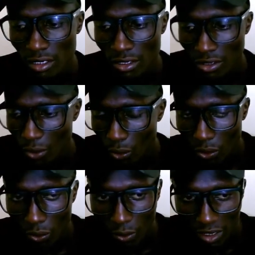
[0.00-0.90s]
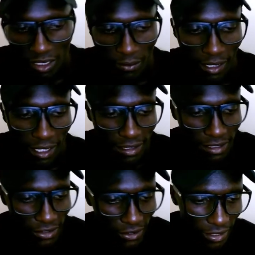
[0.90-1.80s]
So what's up guys,
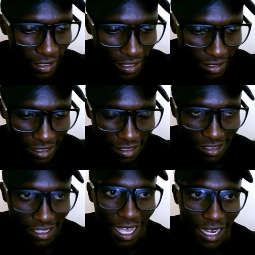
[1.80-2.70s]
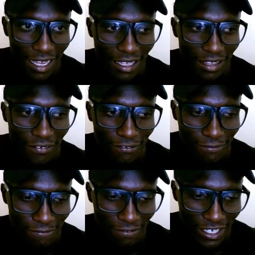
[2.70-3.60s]
so this is another
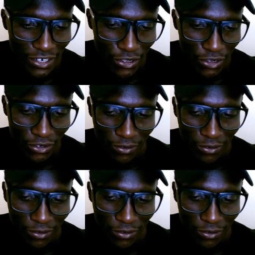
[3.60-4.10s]
video,